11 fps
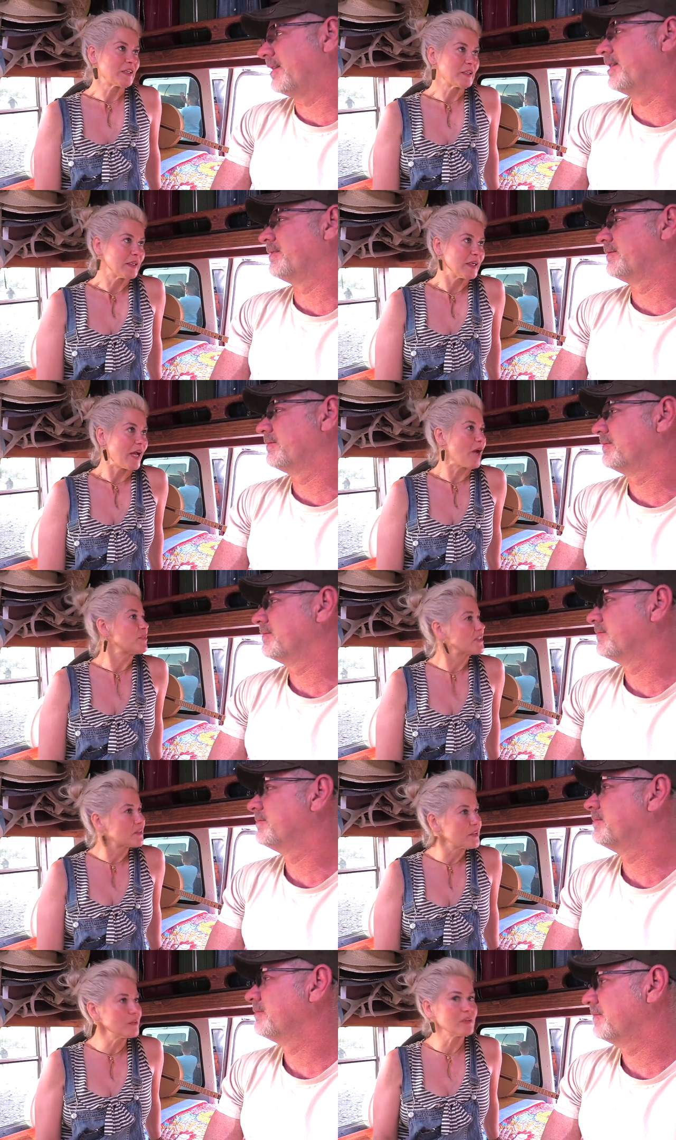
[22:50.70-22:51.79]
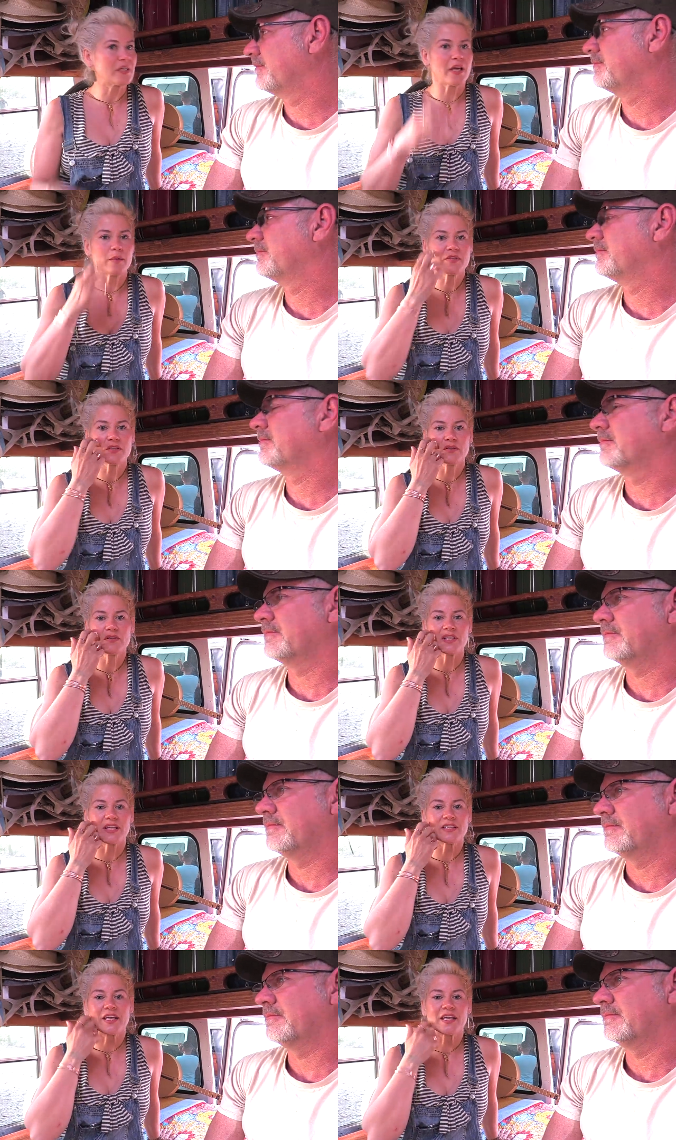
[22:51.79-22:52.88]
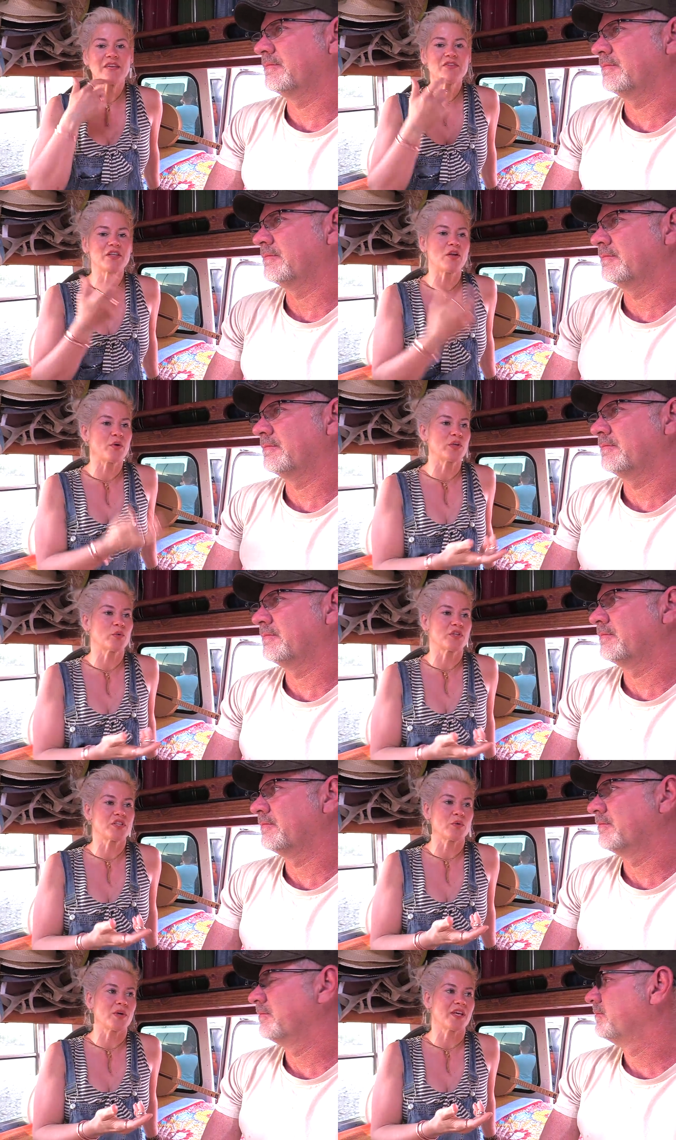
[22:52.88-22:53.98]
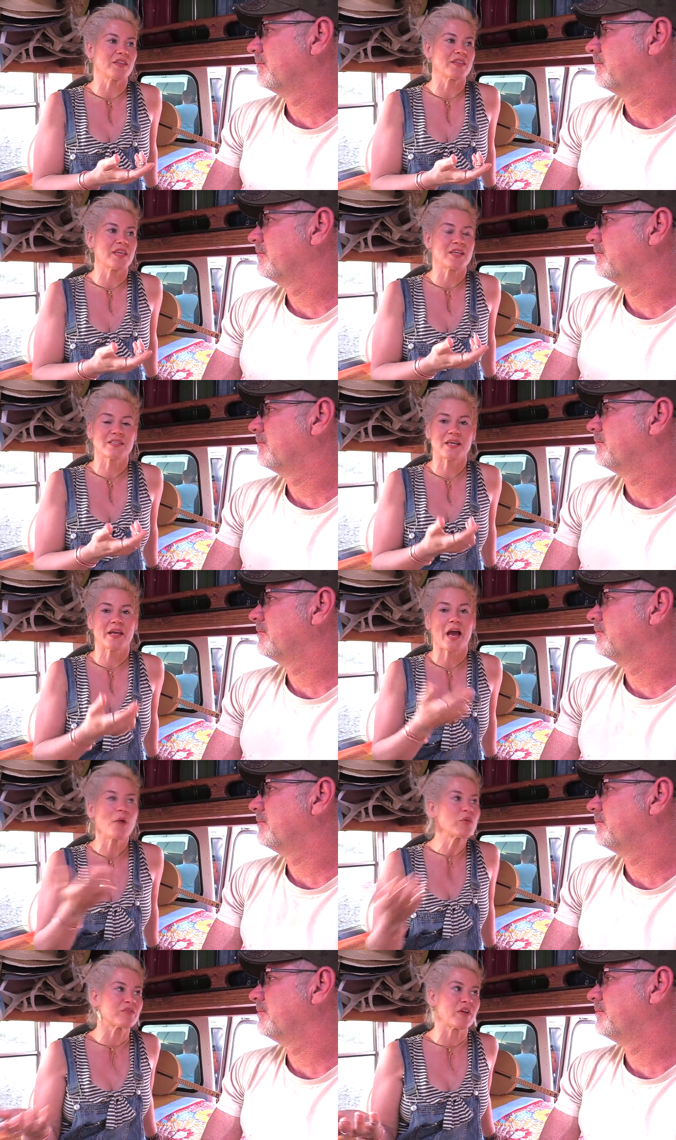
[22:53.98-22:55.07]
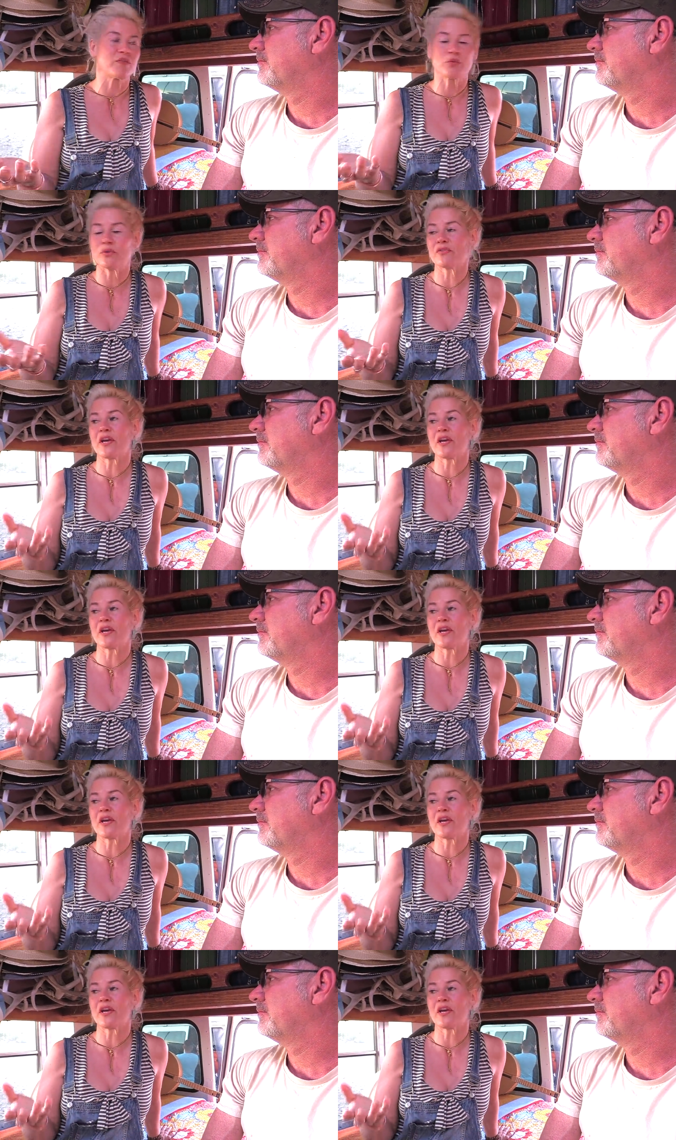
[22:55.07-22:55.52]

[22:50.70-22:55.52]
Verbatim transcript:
Speaker 1: in. Absolutely, absolutely. And like, even knowing you were doing this, like, I would have loved to have